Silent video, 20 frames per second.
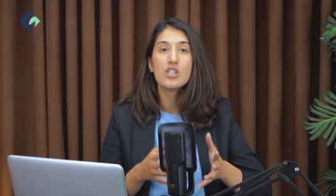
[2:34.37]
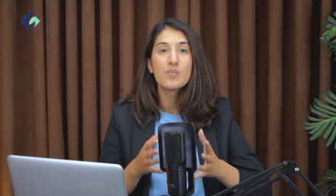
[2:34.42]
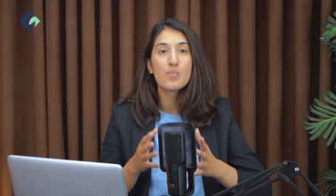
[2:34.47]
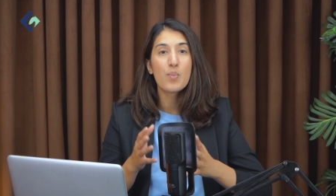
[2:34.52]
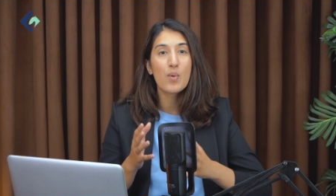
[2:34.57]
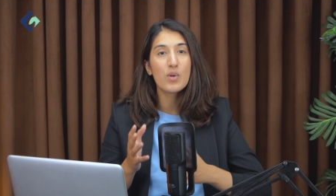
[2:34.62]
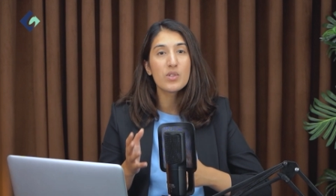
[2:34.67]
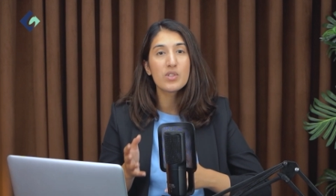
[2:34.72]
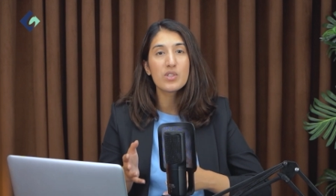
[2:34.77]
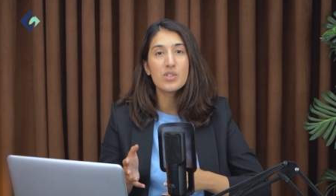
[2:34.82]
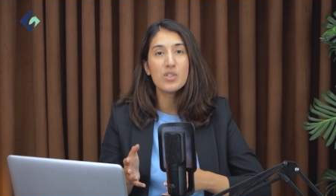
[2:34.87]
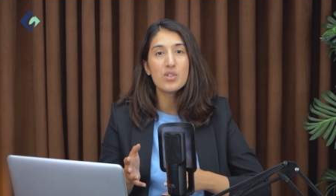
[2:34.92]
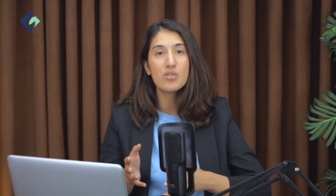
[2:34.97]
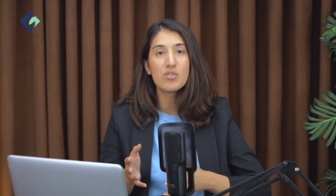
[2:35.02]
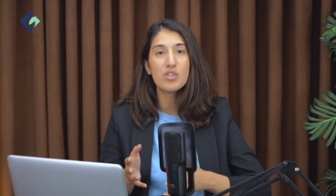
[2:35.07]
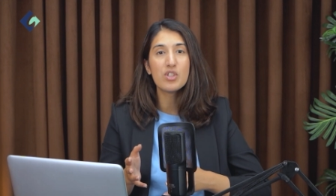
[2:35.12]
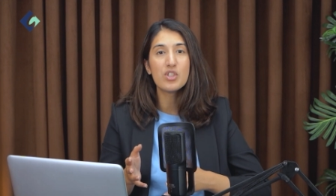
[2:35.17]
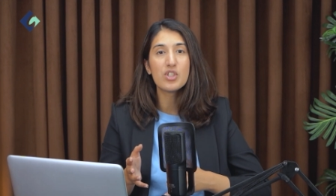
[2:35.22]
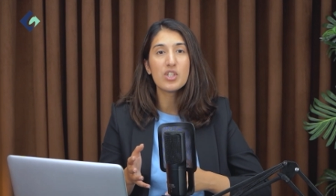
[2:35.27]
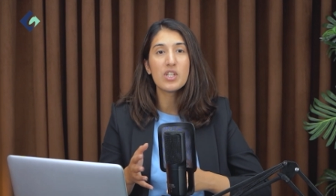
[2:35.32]
sports
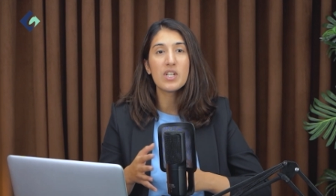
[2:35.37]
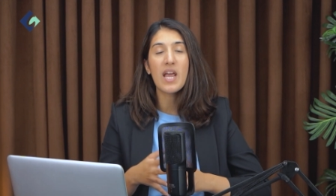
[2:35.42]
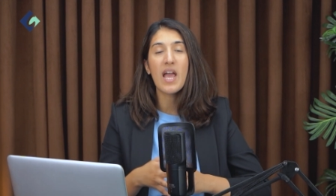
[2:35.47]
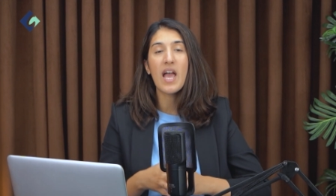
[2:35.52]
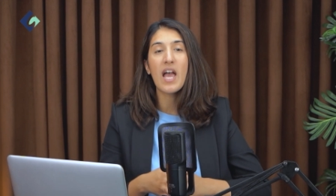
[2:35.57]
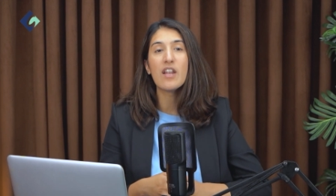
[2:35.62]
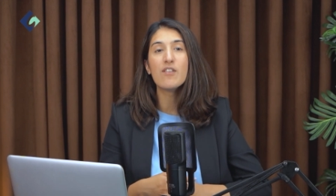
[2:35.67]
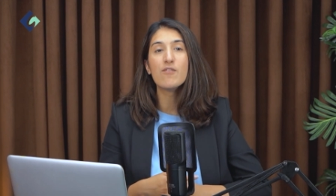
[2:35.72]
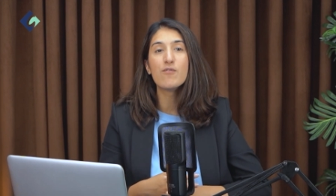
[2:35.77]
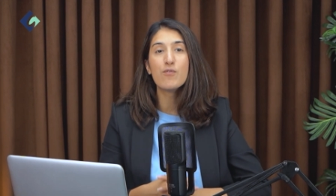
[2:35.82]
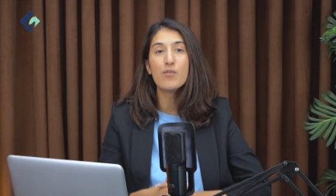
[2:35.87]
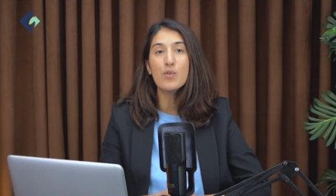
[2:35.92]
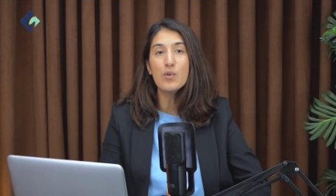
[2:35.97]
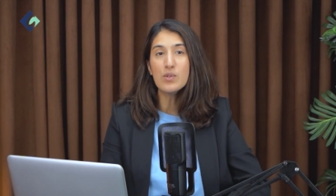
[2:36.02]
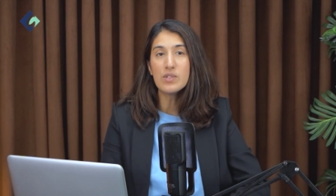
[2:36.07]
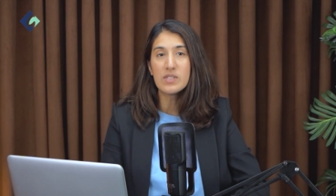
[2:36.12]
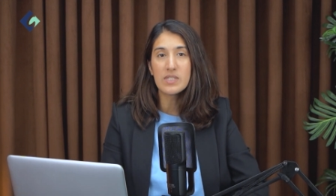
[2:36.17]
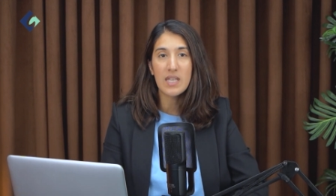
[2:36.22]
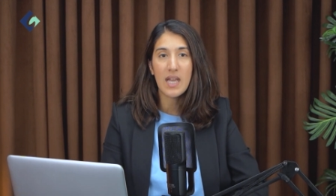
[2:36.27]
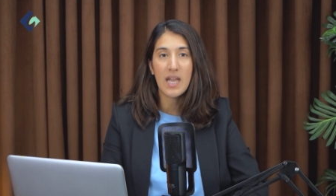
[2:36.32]
nutrition, and
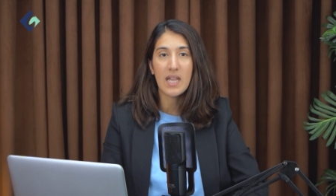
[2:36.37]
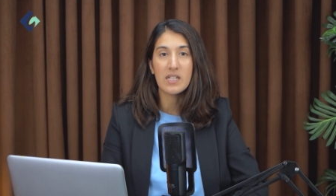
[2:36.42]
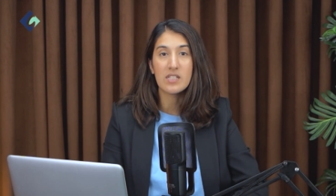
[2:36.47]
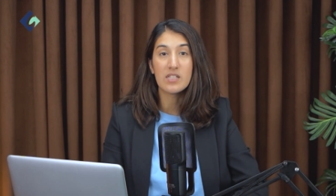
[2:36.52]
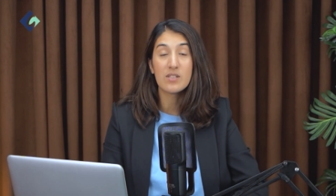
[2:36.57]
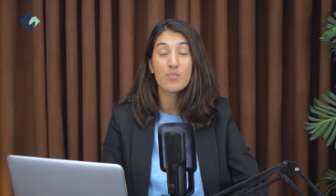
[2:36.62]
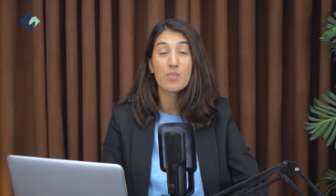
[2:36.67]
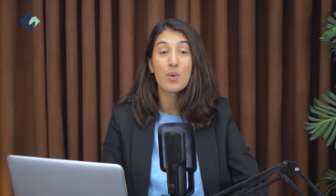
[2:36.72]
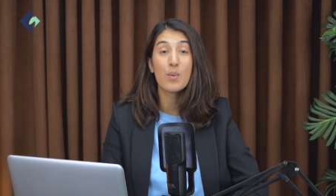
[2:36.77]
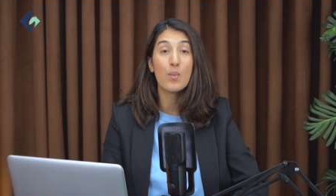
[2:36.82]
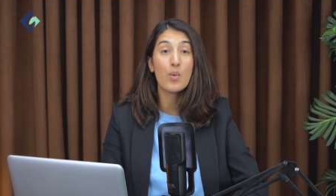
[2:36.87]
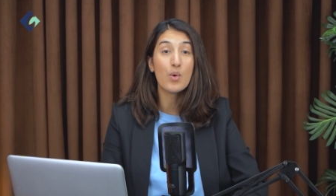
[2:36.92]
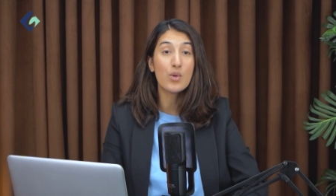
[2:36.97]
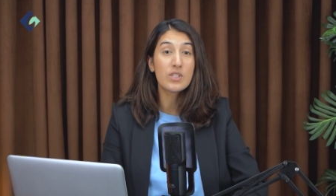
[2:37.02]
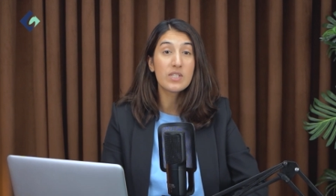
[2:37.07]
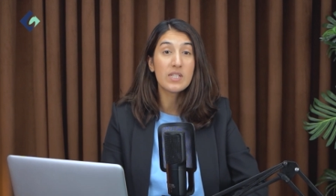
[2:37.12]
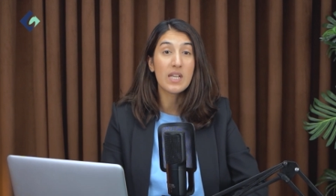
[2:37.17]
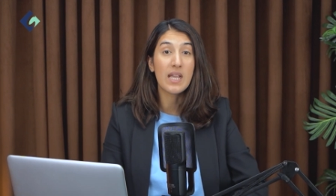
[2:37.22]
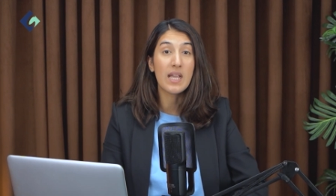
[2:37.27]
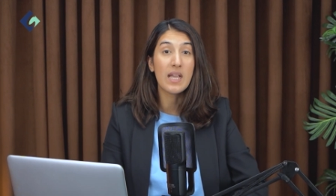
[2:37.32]
food science,
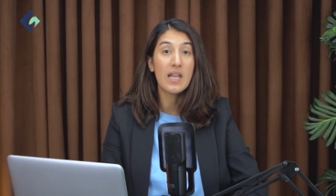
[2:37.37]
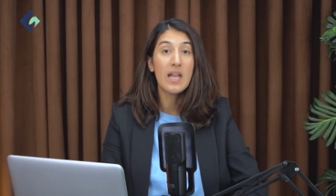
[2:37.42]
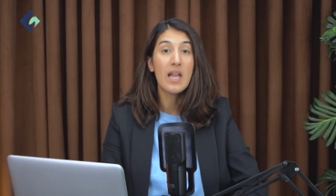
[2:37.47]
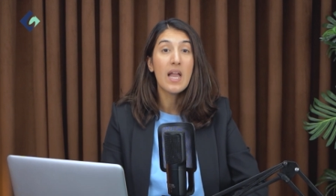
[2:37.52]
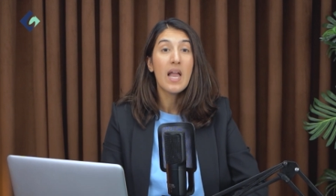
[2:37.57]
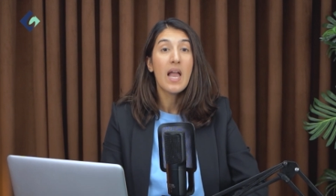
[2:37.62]
promoting